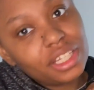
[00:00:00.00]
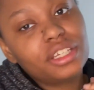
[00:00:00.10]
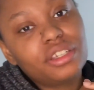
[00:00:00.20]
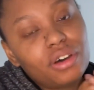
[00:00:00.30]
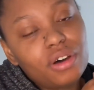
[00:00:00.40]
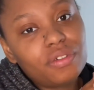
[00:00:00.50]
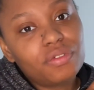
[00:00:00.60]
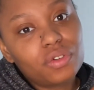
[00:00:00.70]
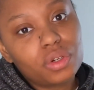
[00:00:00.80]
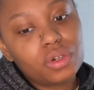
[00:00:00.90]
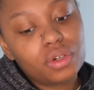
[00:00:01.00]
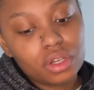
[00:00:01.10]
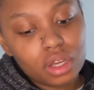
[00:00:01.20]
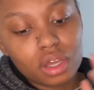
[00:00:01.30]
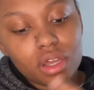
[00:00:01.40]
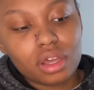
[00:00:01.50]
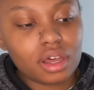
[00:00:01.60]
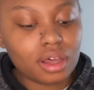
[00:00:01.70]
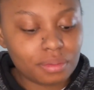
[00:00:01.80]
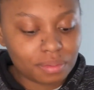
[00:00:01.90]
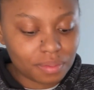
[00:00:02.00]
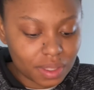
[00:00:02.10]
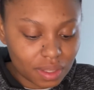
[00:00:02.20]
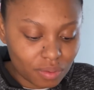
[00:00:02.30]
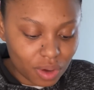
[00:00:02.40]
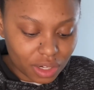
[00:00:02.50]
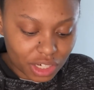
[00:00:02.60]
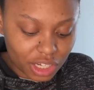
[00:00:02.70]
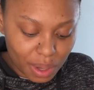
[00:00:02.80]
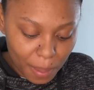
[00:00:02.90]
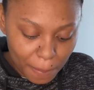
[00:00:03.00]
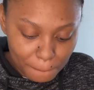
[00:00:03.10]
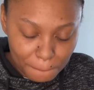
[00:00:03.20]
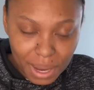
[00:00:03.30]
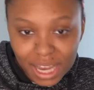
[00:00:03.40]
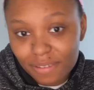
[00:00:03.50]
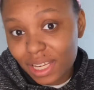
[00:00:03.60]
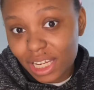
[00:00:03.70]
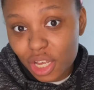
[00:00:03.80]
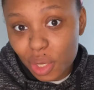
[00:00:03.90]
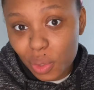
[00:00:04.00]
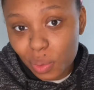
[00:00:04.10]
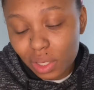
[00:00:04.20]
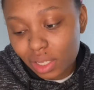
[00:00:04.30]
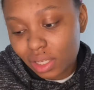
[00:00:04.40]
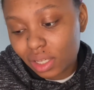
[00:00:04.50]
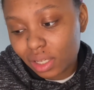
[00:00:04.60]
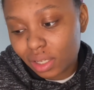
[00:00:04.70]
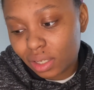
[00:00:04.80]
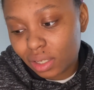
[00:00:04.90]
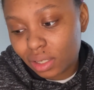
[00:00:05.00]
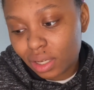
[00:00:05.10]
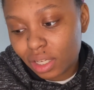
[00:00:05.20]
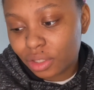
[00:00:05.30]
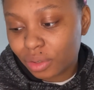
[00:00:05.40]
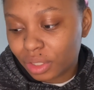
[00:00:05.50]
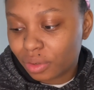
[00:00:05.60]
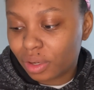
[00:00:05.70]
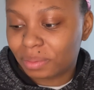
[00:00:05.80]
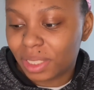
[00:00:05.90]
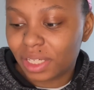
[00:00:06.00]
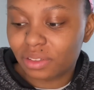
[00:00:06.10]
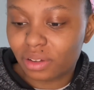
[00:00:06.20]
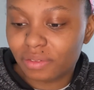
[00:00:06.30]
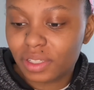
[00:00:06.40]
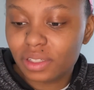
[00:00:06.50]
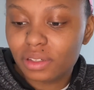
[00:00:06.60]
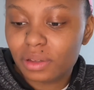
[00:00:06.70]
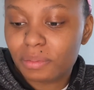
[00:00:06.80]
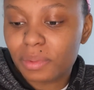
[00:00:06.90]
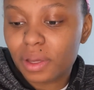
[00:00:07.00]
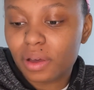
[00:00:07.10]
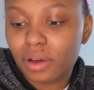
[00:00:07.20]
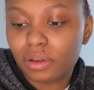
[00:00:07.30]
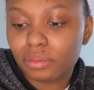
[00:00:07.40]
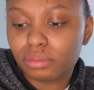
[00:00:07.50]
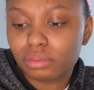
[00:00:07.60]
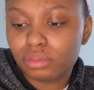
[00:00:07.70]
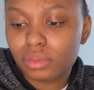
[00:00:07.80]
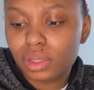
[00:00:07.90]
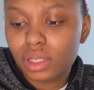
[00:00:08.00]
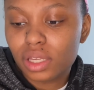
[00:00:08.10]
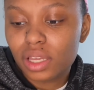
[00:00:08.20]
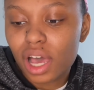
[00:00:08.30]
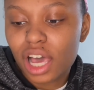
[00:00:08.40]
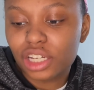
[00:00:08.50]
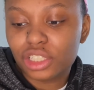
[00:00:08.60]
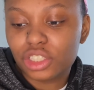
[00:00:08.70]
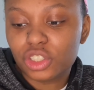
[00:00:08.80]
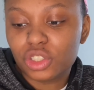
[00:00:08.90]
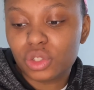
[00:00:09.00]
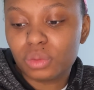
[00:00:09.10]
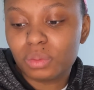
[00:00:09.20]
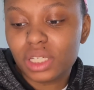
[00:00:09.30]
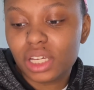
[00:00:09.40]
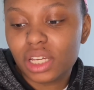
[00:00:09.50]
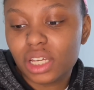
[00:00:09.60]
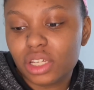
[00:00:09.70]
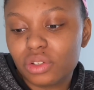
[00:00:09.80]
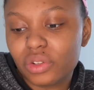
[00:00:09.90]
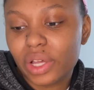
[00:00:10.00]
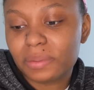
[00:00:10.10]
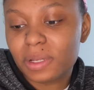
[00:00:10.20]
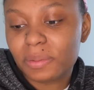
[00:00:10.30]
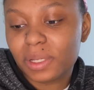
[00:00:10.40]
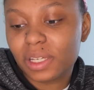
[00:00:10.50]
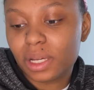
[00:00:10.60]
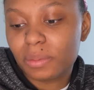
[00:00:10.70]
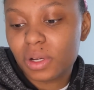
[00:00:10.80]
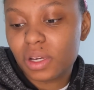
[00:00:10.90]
y'all for watching my video. I know I don't update as often, but I should soon be getting a new laptop and camera,